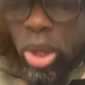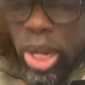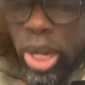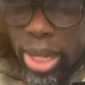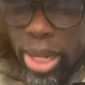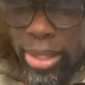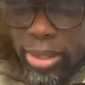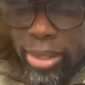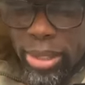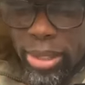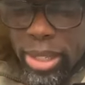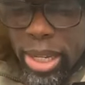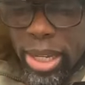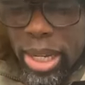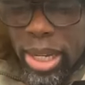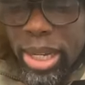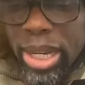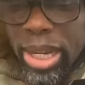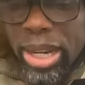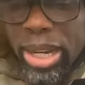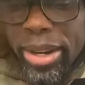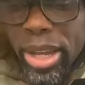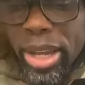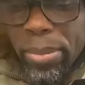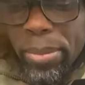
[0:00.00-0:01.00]
All I see
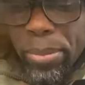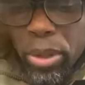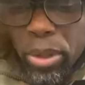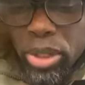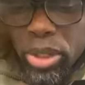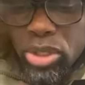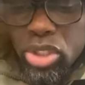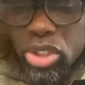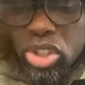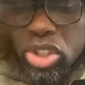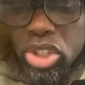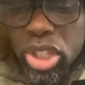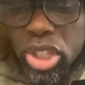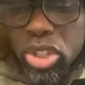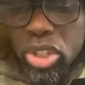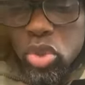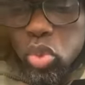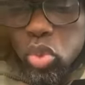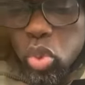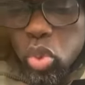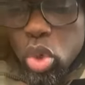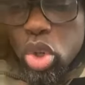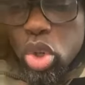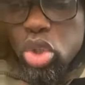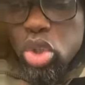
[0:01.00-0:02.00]
are career
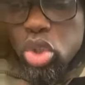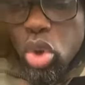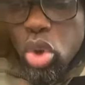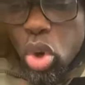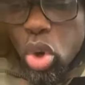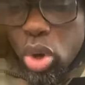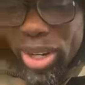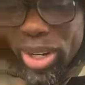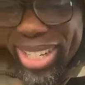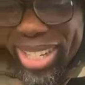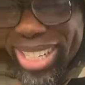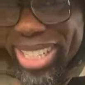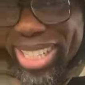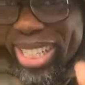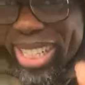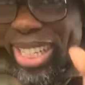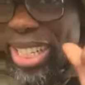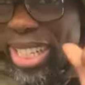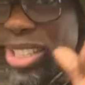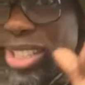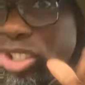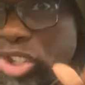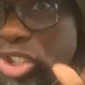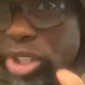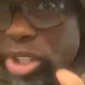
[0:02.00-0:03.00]
politicians whose only
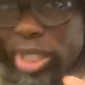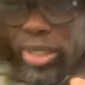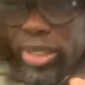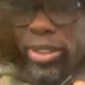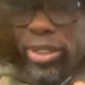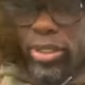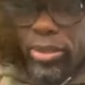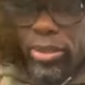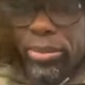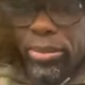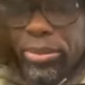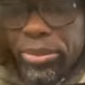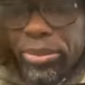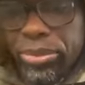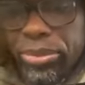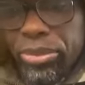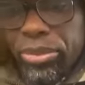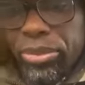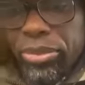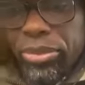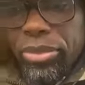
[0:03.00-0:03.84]
interest